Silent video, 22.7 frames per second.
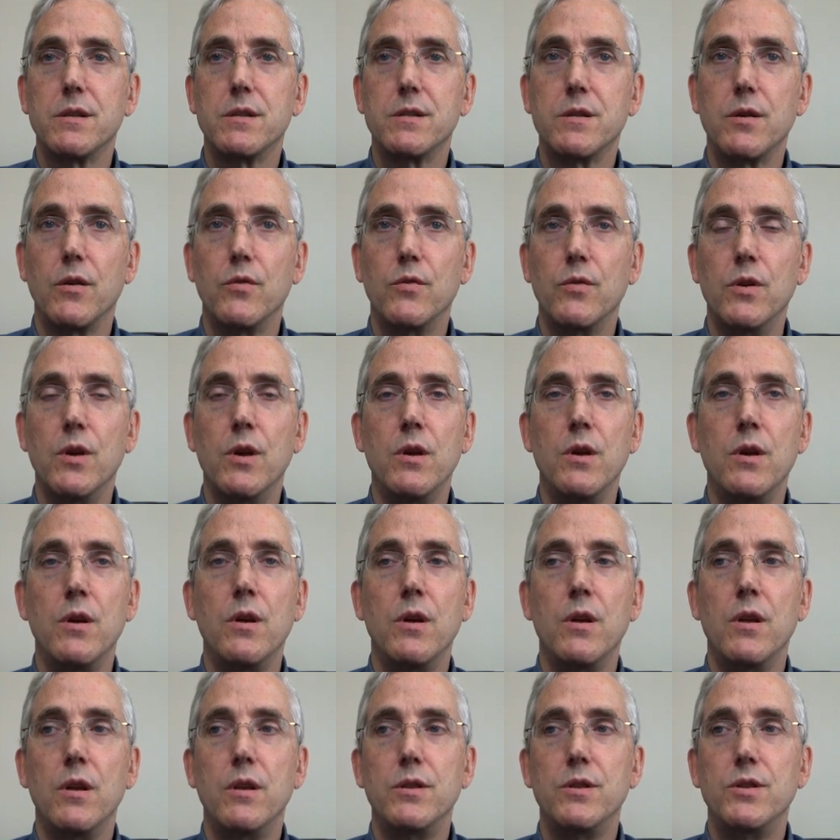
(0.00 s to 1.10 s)
So
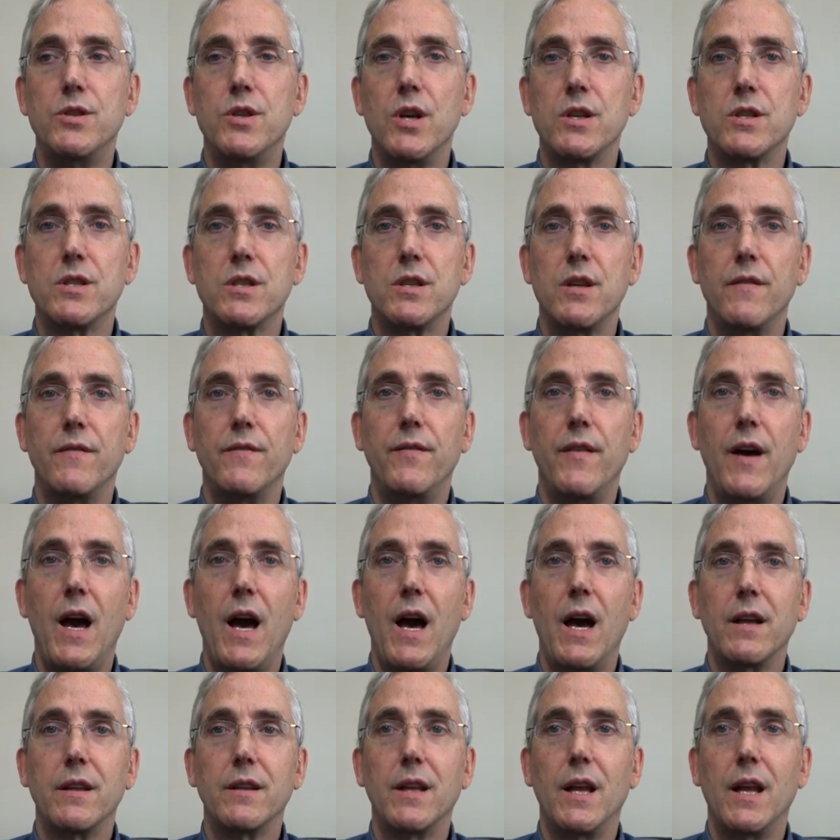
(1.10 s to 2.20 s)
just the
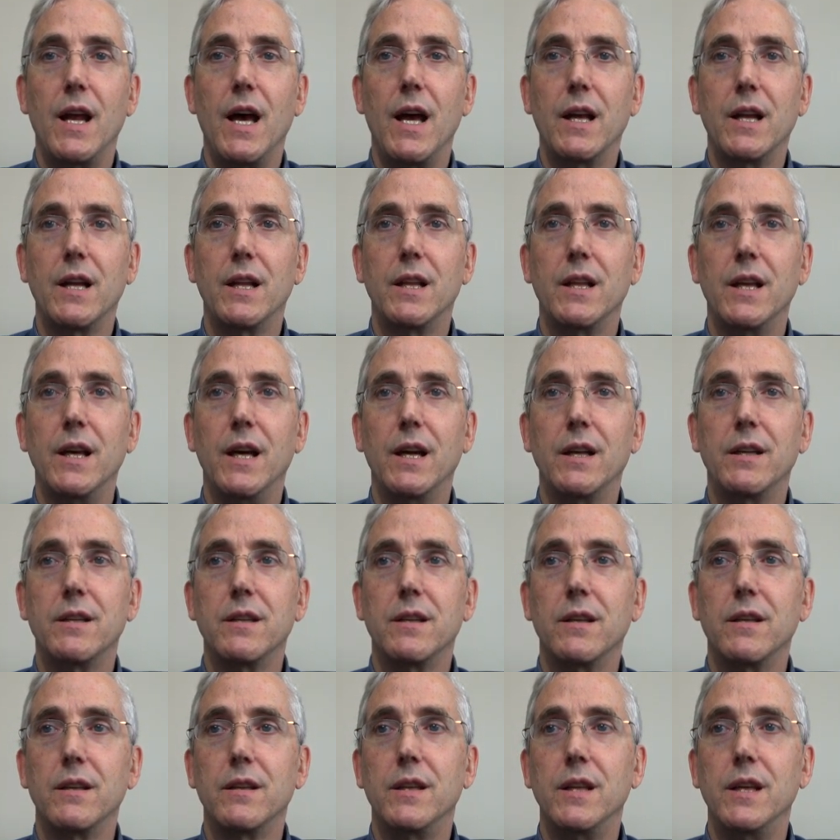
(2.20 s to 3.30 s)
fact that I clicked
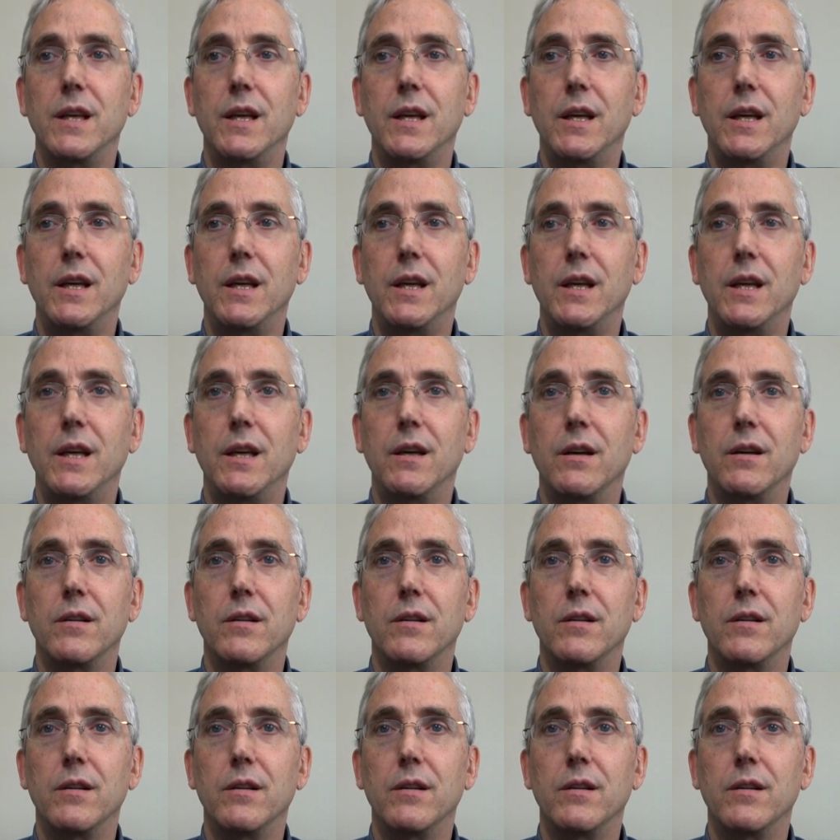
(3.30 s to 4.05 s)
the